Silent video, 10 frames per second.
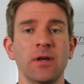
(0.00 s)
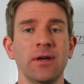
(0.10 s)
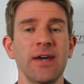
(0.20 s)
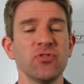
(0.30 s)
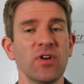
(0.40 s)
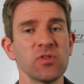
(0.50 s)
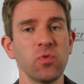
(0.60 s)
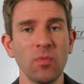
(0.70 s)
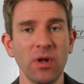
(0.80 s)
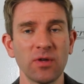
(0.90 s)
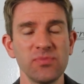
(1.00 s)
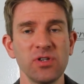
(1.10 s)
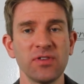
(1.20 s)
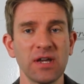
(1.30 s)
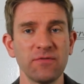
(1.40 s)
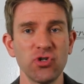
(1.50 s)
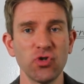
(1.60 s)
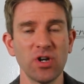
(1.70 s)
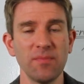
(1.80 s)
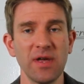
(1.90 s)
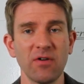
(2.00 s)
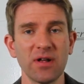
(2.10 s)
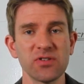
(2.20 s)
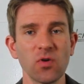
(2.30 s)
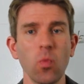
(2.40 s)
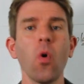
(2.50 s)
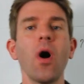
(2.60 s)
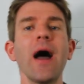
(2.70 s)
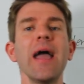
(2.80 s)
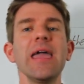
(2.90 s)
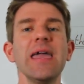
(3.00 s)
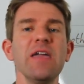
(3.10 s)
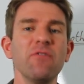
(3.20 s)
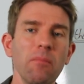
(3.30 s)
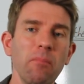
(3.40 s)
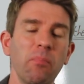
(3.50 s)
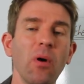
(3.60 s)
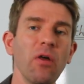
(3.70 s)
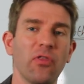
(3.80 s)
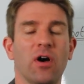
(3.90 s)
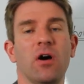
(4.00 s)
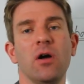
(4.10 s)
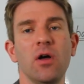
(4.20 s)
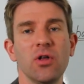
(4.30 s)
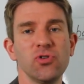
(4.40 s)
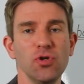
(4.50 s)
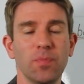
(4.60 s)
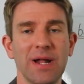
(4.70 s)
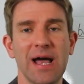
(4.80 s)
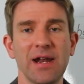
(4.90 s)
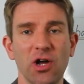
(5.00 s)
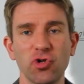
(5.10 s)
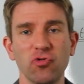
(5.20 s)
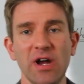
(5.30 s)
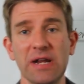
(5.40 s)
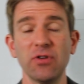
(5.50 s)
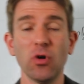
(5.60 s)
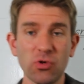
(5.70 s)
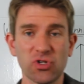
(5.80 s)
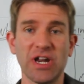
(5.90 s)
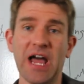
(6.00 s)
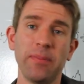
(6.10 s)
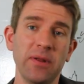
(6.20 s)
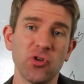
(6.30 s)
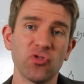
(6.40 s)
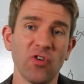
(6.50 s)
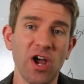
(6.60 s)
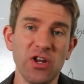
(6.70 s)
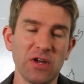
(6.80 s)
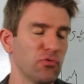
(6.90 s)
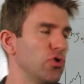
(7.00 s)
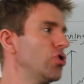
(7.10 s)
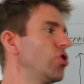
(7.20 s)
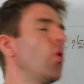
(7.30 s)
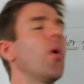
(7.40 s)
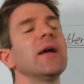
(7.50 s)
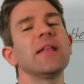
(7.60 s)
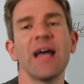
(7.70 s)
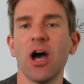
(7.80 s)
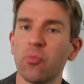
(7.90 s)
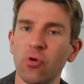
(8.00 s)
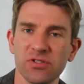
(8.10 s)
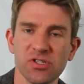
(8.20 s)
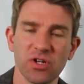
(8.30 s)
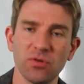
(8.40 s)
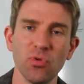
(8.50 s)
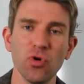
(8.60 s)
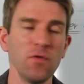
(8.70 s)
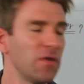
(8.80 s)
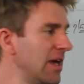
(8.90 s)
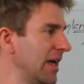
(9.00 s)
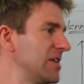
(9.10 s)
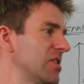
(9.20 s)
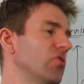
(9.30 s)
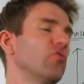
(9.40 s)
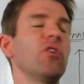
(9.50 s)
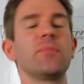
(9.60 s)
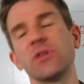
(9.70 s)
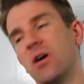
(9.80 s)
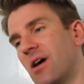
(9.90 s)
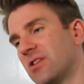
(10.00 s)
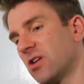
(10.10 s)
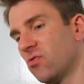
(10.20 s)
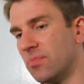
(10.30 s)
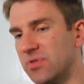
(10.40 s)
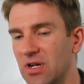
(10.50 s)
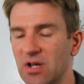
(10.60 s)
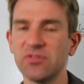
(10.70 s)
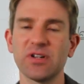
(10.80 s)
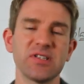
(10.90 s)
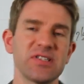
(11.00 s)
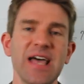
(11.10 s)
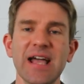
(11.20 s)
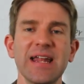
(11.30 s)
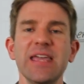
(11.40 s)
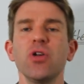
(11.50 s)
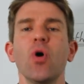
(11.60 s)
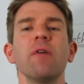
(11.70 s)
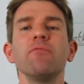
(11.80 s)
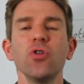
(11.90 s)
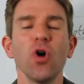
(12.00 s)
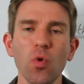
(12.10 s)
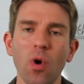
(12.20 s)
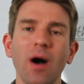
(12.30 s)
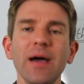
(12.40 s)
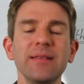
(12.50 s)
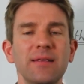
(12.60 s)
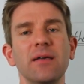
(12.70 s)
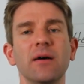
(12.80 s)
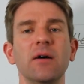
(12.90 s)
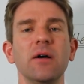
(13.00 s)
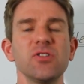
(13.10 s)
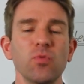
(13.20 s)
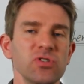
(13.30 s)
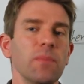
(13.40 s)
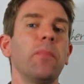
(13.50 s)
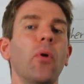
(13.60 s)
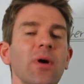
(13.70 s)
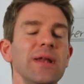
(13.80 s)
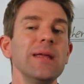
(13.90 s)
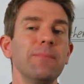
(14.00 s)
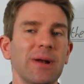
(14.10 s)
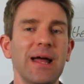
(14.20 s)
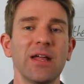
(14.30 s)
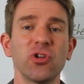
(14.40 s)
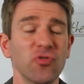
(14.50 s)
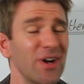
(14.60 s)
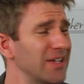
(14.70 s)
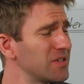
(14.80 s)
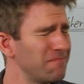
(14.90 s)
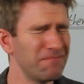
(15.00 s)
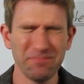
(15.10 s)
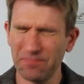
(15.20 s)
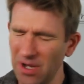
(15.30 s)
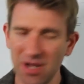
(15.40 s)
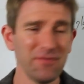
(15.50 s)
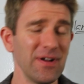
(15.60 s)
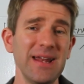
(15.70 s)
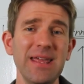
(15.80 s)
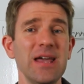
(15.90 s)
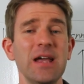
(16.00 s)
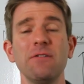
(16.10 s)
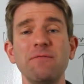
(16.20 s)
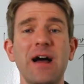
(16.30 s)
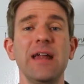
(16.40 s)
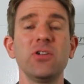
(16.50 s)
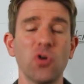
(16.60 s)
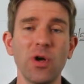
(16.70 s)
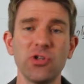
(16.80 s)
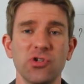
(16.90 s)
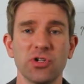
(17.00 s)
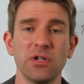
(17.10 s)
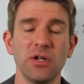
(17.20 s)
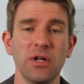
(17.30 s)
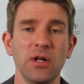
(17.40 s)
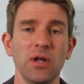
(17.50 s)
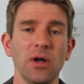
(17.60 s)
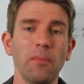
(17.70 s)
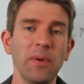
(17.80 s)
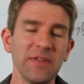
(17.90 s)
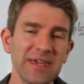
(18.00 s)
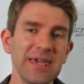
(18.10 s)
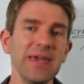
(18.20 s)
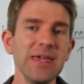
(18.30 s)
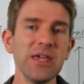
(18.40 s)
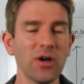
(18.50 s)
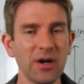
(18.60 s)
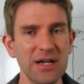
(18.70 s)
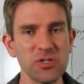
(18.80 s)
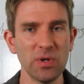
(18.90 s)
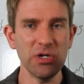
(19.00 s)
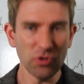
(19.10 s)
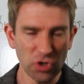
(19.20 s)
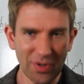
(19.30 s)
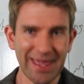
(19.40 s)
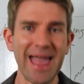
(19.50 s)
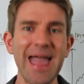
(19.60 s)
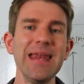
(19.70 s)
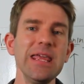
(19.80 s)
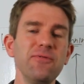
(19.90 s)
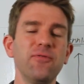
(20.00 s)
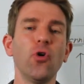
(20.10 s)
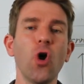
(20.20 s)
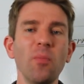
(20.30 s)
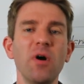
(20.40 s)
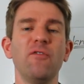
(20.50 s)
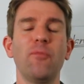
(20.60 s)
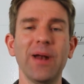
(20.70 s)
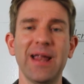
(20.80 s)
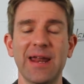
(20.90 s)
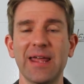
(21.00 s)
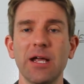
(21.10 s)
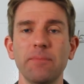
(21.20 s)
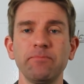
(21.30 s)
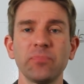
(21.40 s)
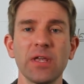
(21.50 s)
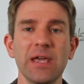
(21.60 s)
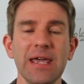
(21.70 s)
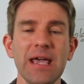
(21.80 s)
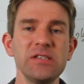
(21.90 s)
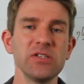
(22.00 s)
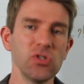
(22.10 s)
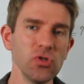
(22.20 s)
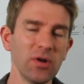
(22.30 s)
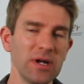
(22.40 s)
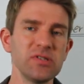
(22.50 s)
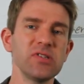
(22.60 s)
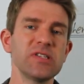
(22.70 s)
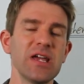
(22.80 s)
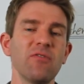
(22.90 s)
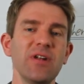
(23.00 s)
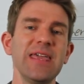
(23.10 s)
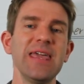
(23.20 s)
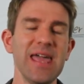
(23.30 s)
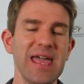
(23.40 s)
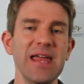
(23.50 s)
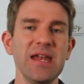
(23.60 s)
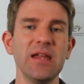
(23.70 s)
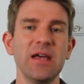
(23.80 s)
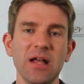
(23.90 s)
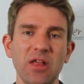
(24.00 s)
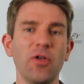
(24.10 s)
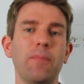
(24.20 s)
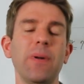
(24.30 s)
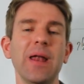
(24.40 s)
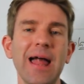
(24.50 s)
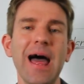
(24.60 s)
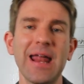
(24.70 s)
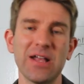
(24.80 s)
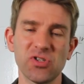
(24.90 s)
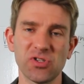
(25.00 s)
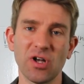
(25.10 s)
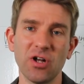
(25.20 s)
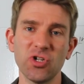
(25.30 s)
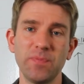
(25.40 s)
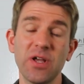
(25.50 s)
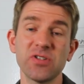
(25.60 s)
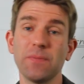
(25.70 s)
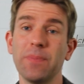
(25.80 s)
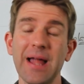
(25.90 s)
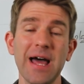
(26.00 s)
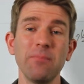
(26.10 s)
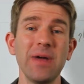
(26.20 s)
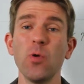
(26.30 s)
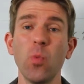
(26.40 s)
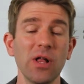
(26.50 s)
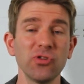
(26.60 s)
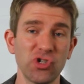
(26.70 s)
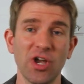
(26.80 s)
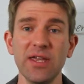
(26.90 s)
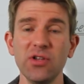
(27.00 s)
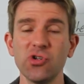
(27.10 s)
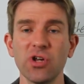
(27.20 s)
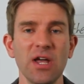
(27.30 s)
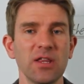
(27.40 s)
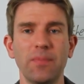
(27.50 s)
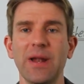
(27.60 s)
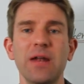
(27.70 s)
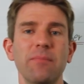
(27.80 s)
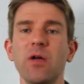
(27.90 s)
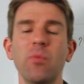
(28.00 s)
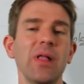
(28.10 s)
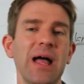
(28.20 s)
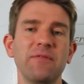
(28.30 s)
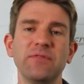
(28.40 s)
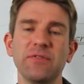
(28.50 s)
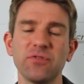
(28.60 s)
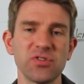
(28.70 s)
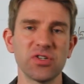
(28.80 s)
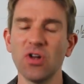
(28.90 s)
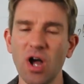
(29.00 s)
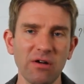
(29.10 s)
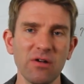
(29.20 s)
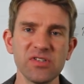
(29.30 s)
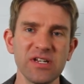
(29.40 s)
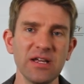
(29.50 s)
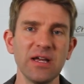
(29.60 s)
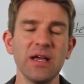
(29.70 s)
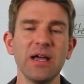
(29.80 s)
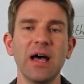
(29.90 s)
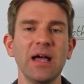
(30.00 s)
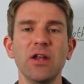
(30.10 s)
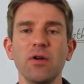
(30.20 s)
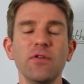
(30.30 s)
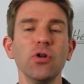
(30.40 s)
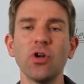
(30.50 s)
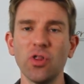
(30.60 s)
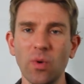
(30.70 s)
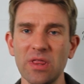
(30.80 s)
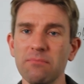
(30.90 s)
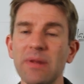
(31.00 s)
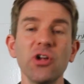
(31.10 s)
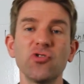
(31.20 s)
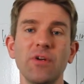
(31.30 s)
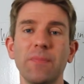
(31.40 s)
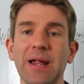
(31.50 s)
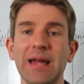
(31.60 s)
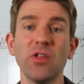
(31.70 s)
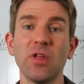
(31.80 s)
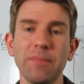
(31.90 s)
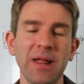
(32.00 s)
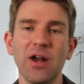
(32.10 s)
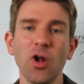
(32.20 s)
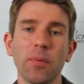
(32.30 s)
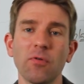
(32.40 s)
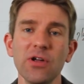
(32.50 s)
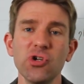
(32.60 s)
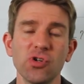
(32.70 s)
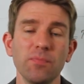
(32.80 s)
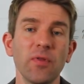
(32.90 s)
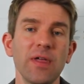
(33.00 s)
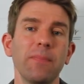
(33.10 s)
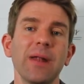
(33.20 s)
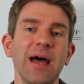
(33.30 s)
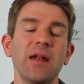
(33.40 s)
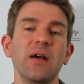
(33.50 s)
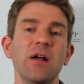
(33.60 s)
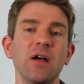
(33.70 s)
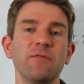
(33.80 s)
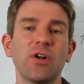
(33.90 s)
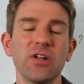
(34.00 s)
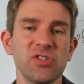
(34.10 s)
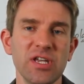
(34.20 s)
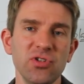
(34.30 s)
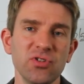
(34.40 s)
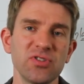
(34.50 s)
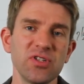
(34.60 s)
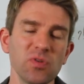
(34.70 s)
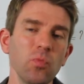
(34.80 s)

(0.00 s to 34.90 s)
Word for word: Hey traders, warm welcome to you. Thank you for joining me. All right, so why even bother to plan a trade? If you don't know what's going to happen in the trade, you have no idea how price is going to move. Is it going to rip to highs? Is it going to rip to lows? Is it going to stagnate? You have no idea. So what's the point in planning a trade? It's a perfectly valid question. But the key, guys, when you're doing any form of planning is it's not necessarily in the plan as such, because the plan may well change. The plan may well have different scenarios in it. You know, if you look at the way the military plan, you know, they plan an operation, but they plan for contingencies.